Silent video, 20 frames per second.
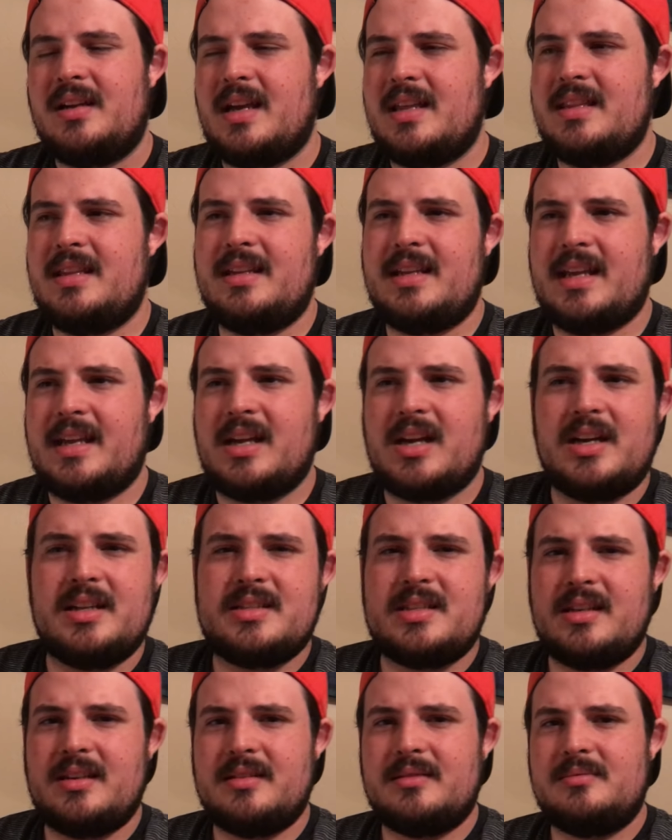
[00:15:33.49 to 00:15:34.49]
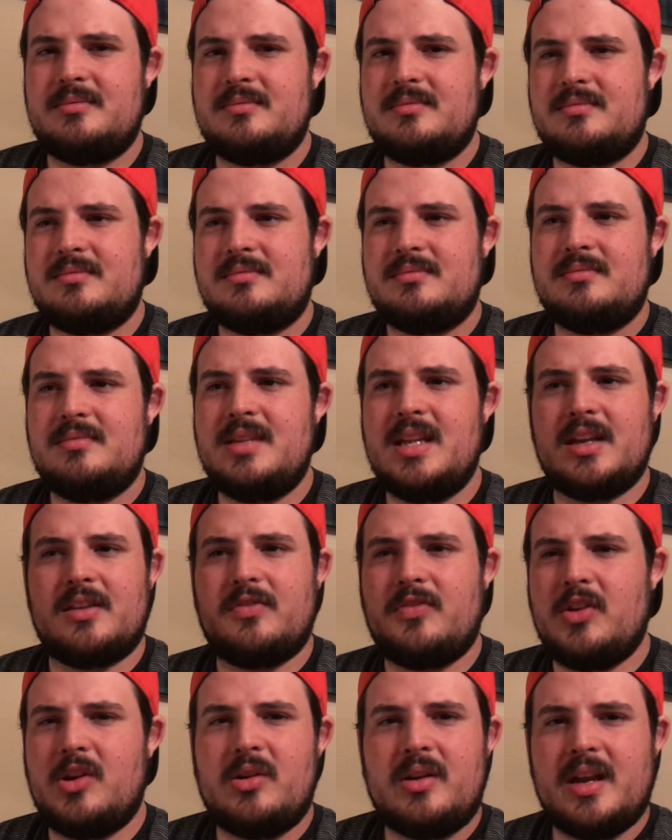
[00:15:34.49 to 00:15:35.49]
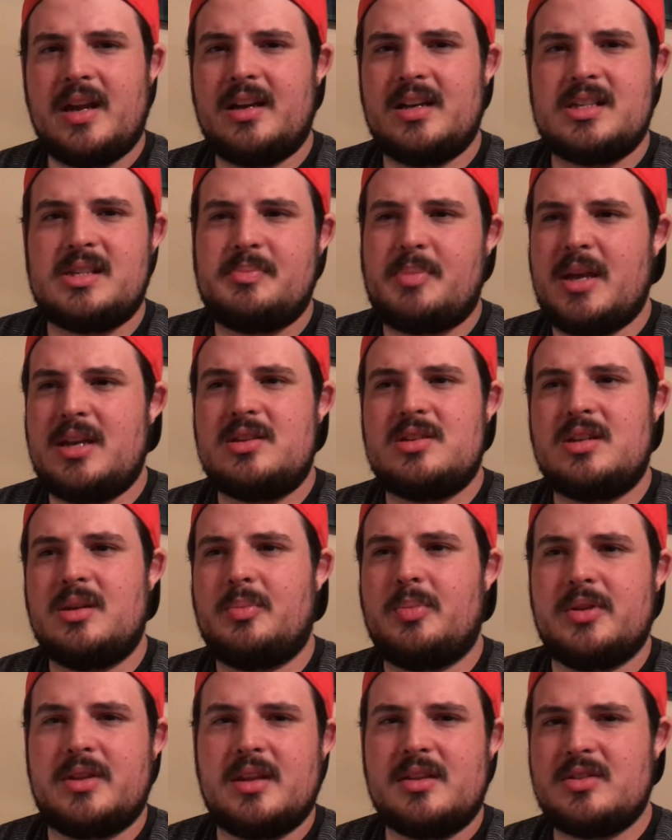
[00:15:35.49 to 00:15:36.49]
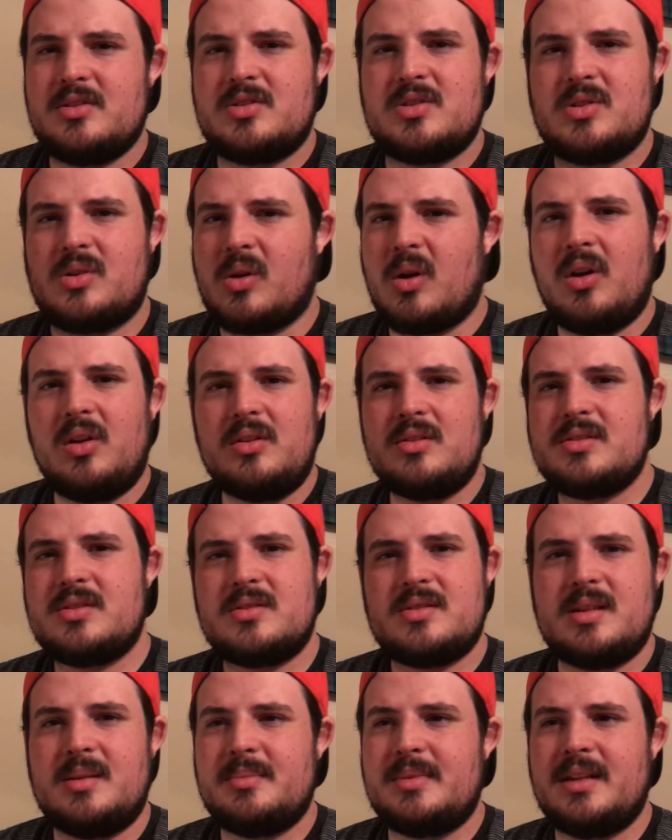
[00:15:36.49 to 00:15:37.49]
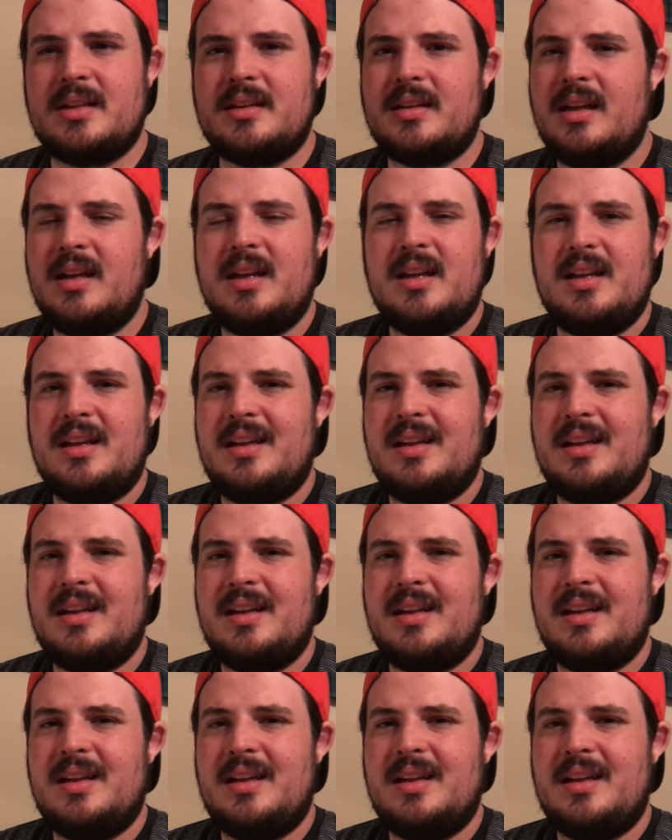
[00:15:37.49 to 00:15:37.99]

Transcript: And then they cut to Nick Fury on a spaceship with other Skrulls or something.